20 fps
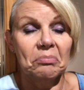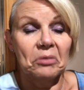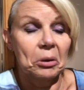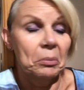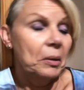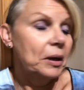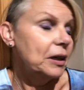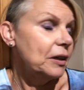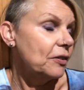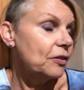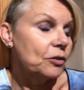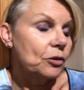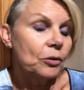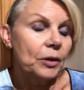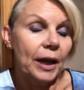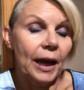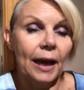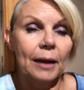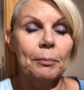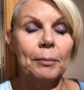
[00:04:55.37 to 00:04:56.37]
The money still
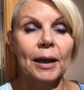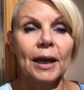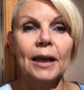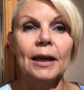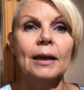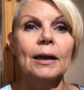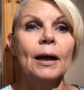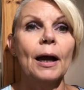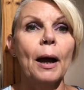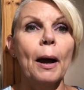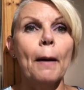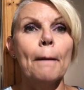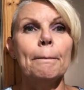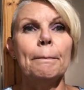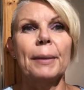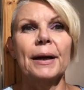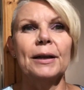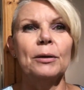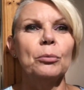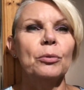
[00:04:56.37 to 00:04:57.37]
came in,
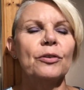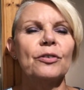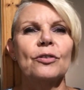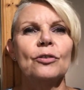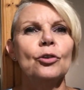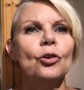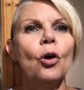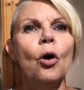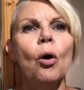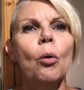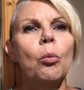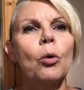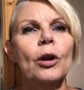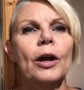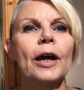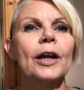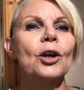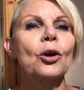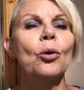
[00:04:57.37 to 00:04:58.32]
but it was not what I